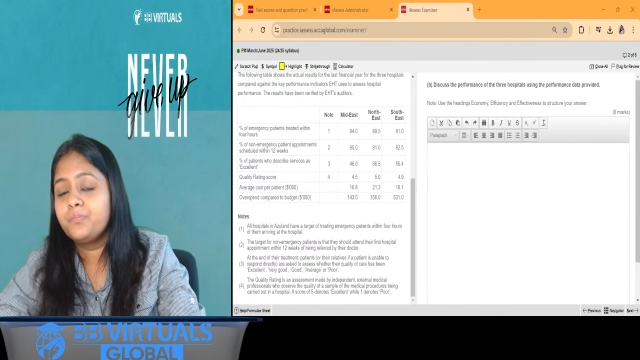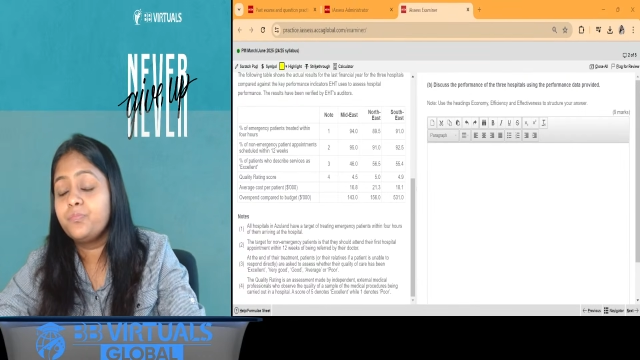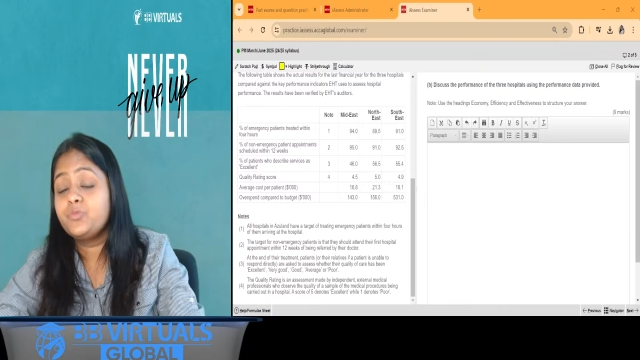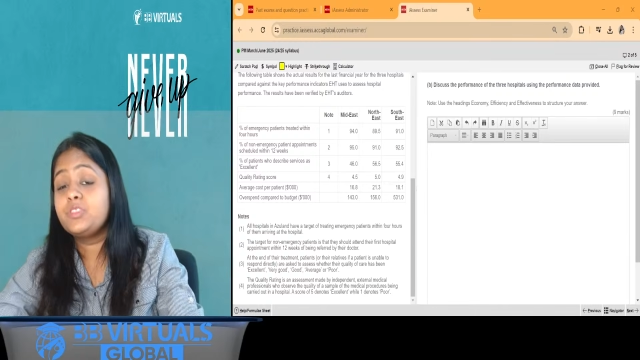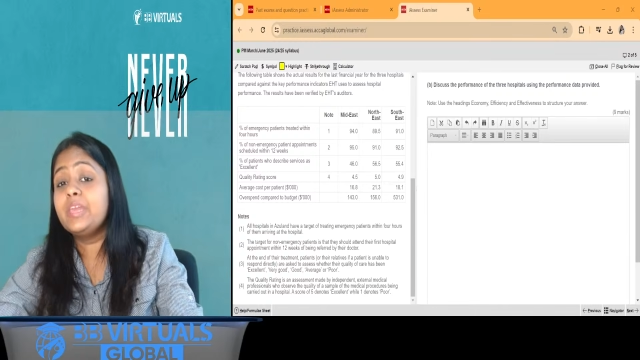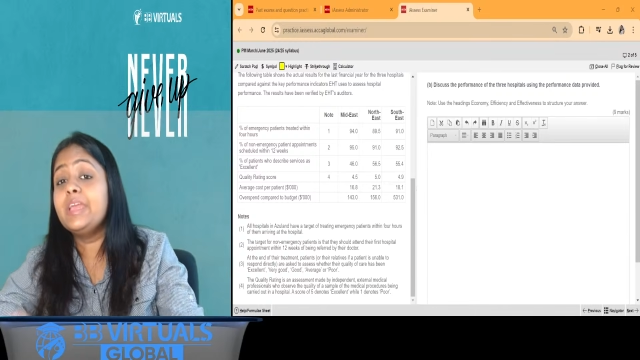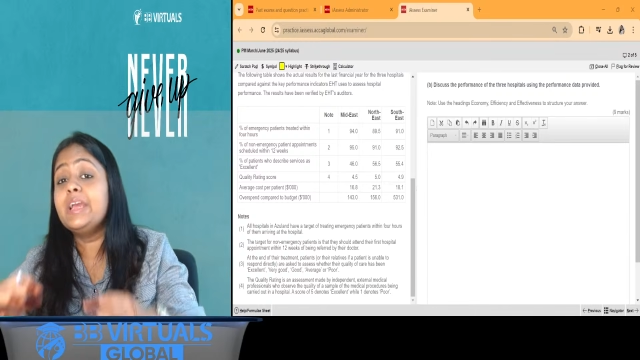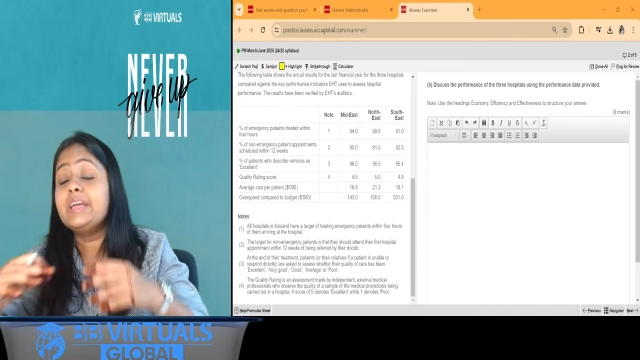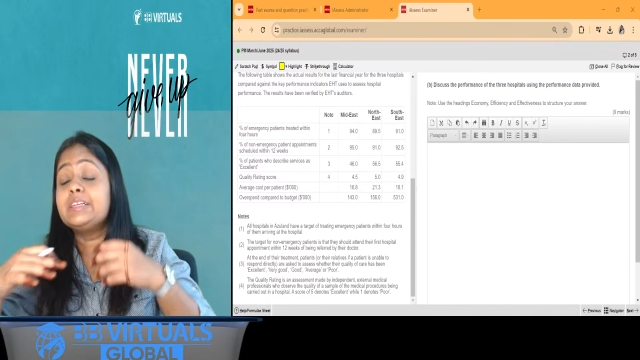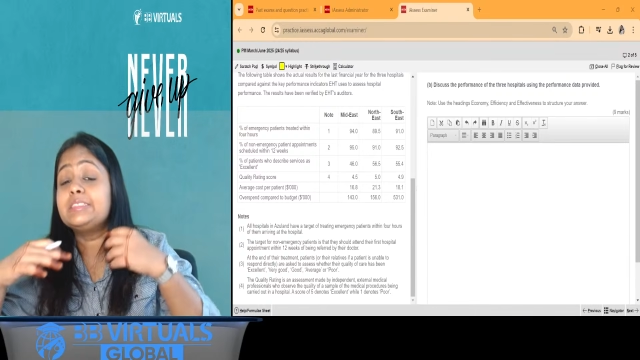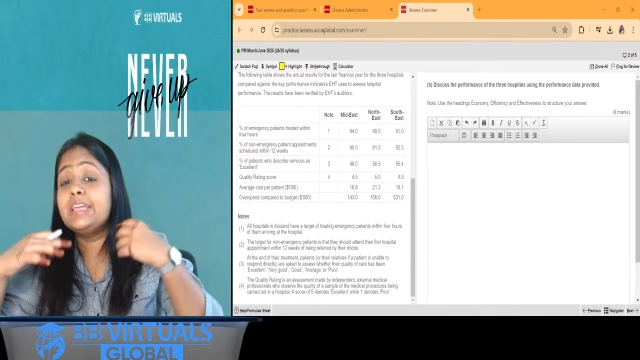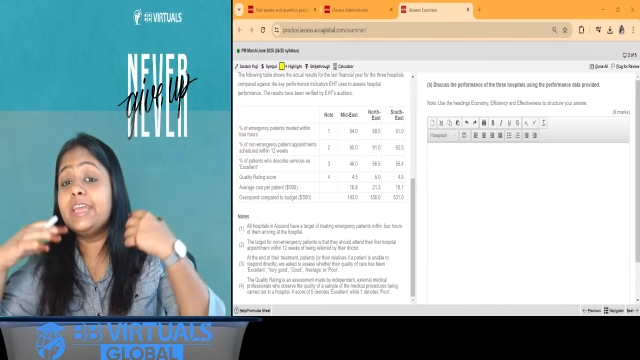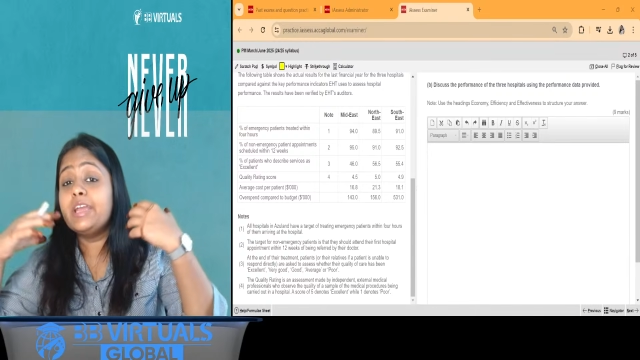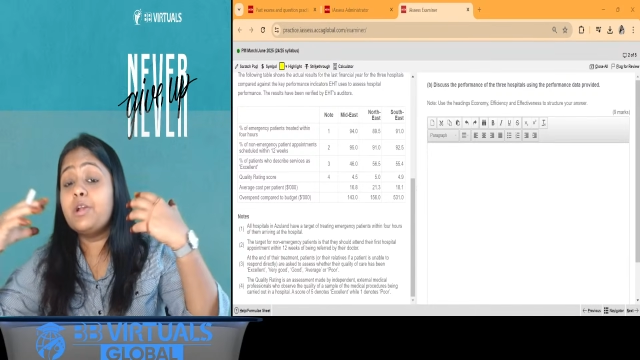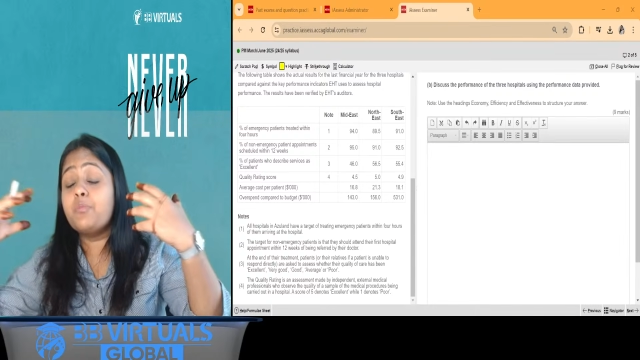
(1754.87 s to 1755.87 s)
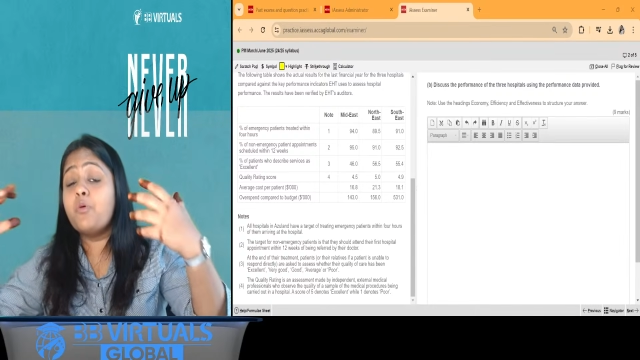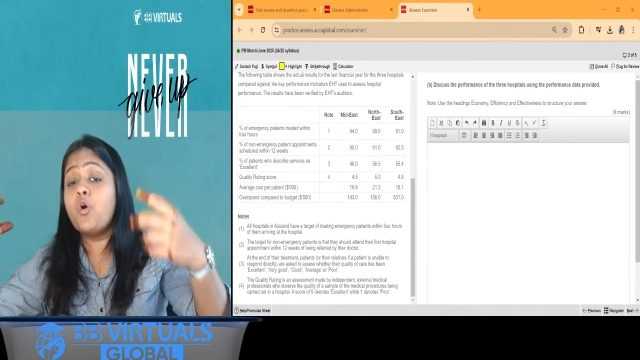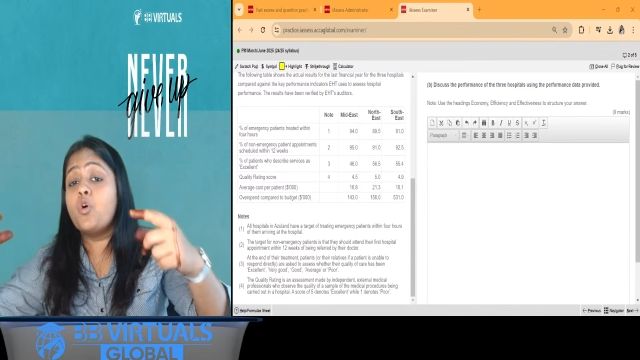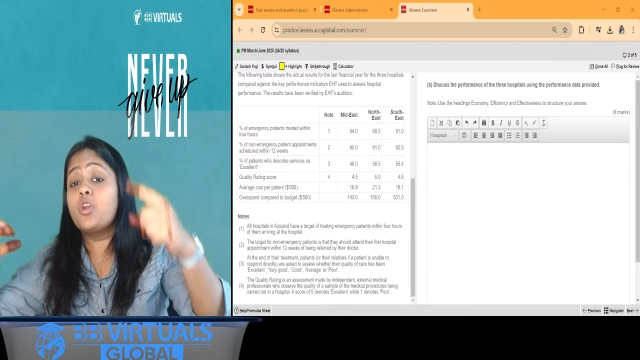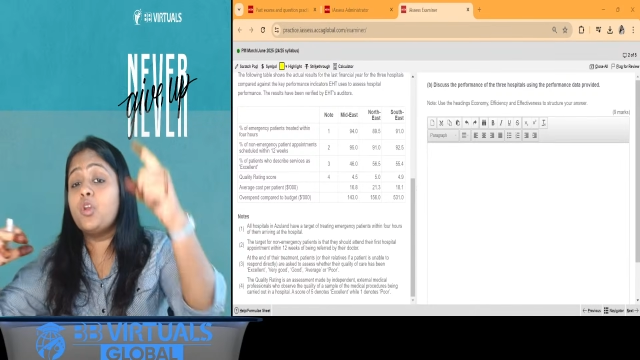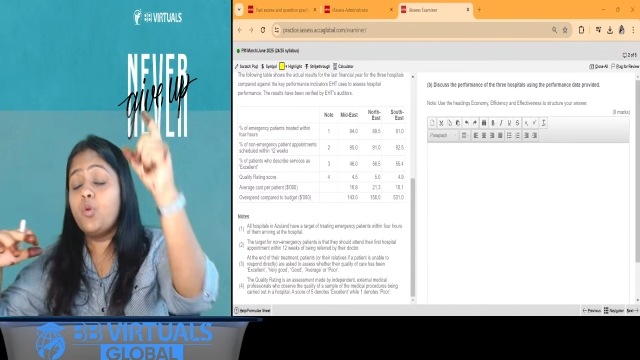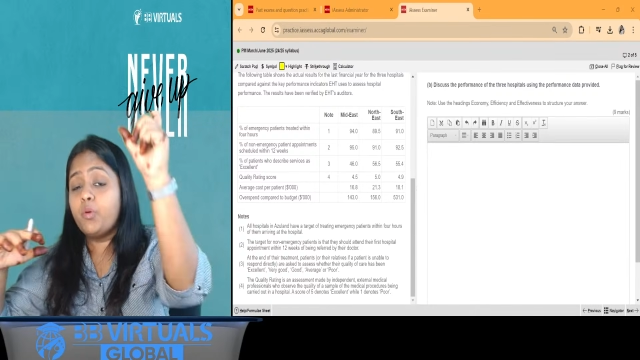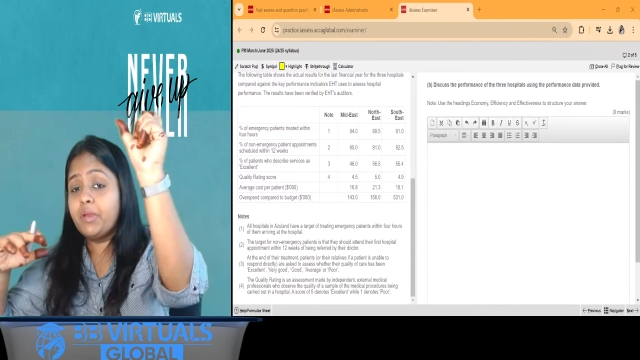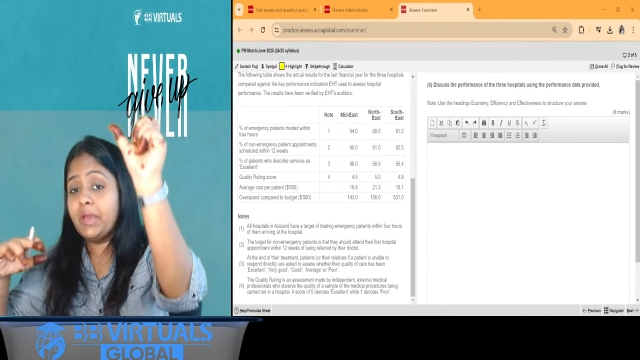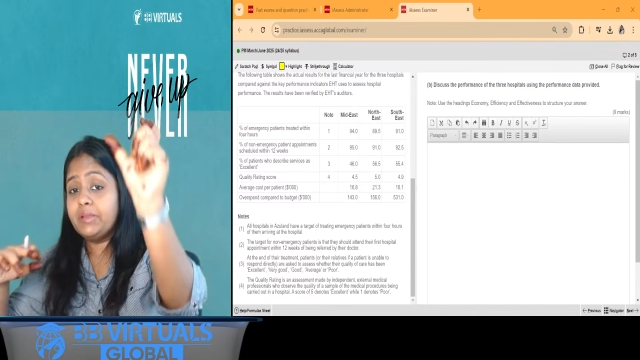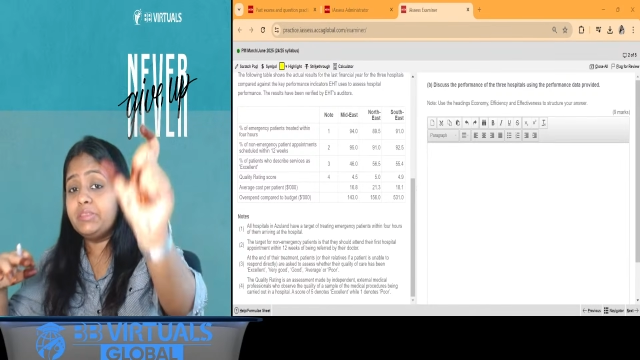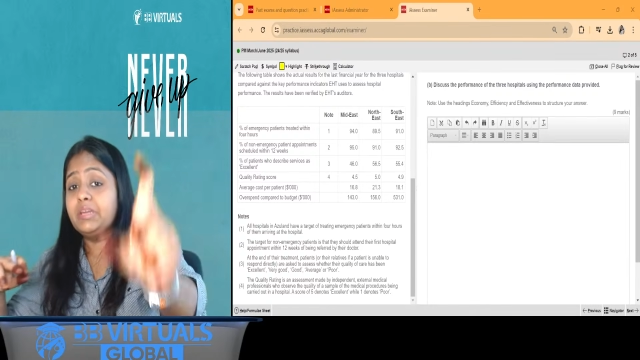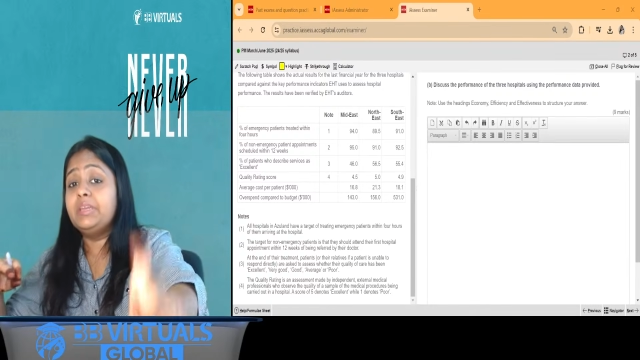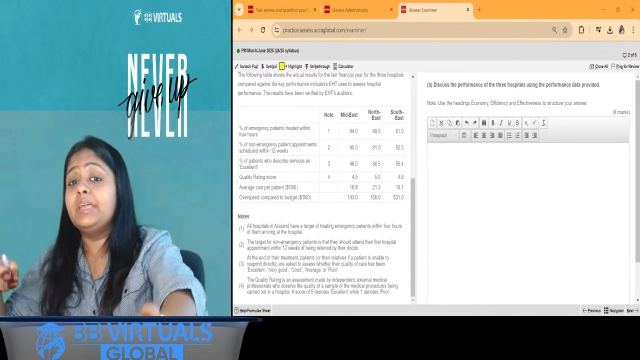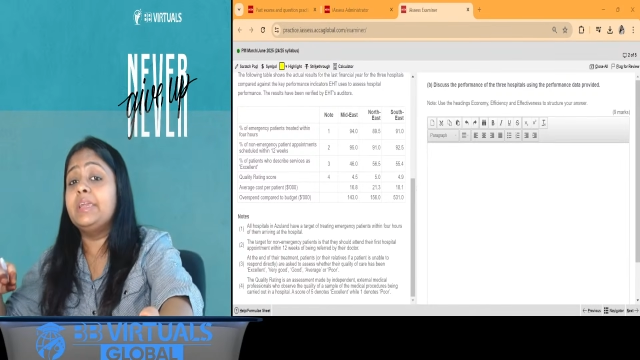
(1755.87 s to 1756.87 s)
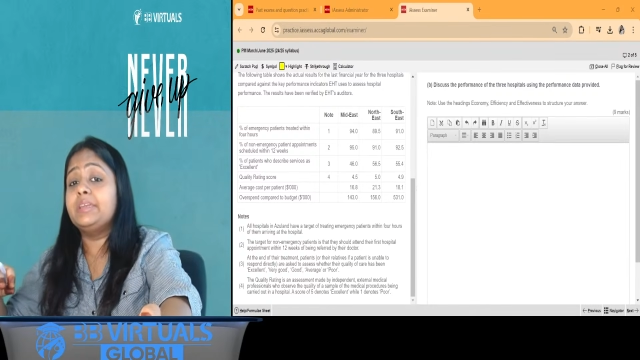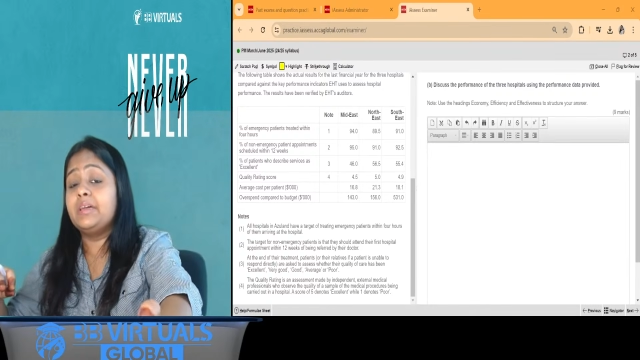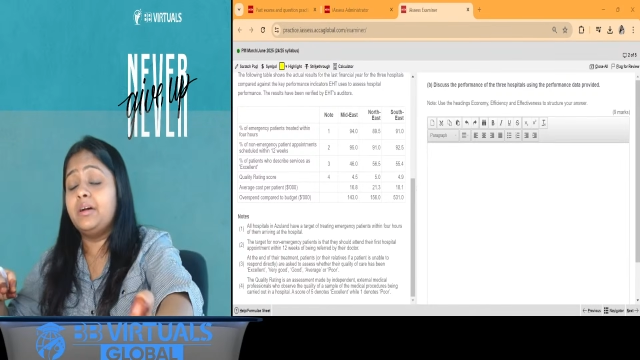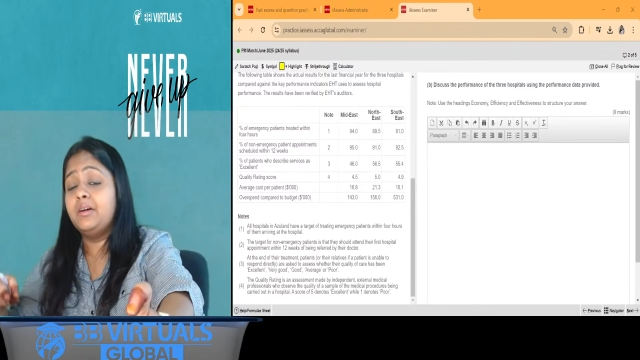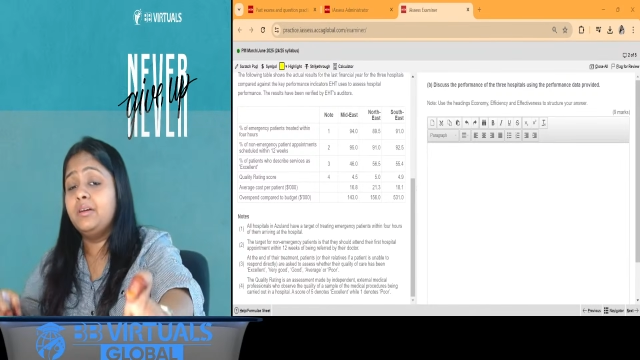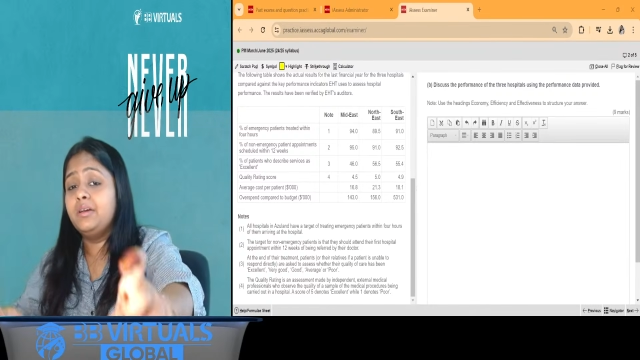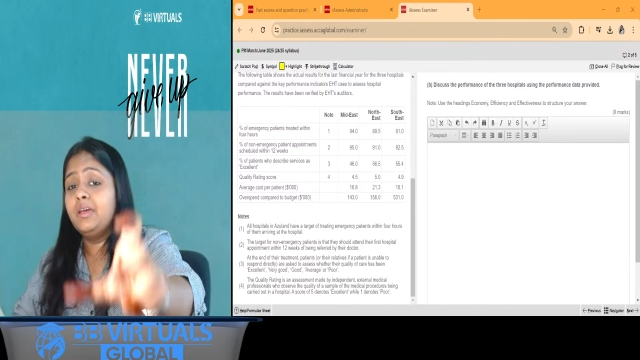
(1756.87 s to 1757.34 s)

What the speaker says: Think more. Look at the data.